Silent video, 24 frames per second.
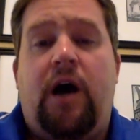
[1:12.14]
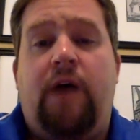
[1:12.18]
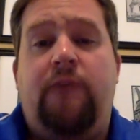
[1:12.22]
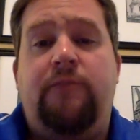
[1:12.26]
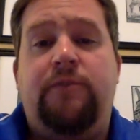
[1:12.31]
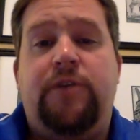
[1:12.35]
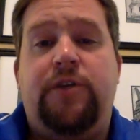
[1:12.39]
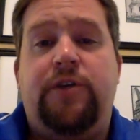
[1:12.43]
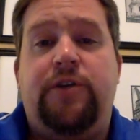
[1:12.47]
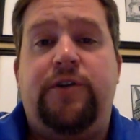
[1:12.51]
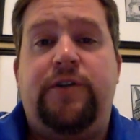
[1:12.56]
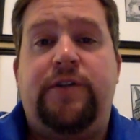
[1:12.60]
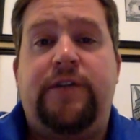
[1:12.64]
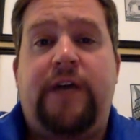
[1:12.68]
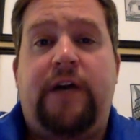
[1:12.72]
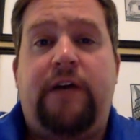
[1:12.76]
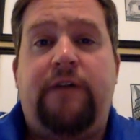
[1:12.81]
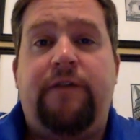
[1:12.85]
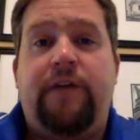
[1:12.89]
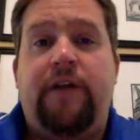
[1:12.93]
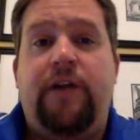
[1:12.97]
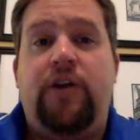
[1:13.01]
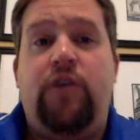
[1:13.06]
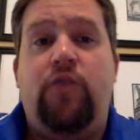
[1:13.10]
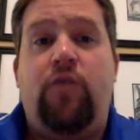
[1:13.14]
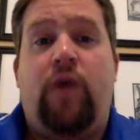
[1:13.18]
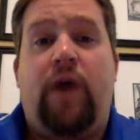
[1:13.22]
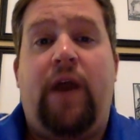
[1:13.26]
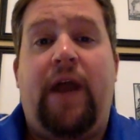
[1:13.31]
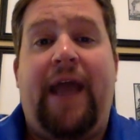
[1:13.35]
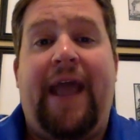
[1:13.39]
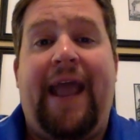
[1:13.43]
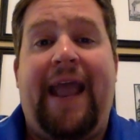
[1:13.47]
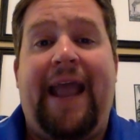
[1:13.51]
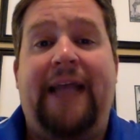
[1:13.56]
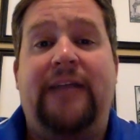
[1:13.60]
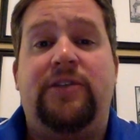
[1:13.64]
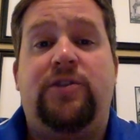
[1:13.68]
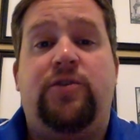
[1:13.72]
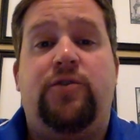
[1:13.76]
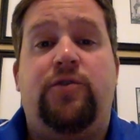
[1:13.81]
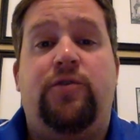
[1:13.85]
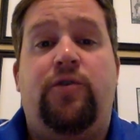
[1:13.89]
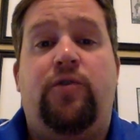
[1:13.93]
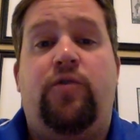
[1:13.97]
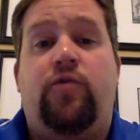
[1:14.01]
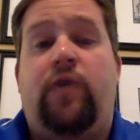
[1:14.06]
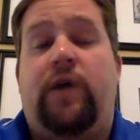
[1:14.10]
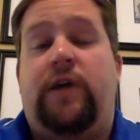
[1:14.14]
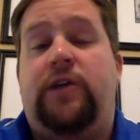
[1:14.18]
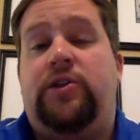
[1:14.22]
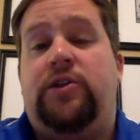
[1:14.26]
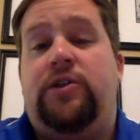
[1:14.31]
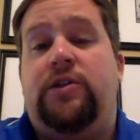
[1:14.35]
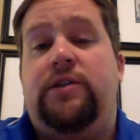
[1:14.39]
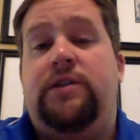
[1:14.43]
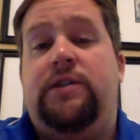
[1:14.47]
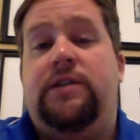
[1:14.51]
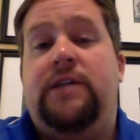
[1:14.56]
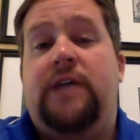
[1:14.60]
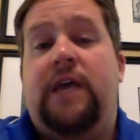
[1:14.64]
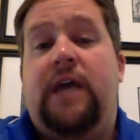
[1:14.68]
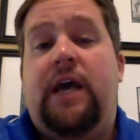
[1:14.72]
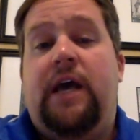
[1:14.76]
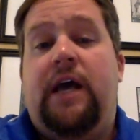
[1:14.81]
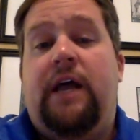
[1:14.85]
to yourself, and you want to answer the questions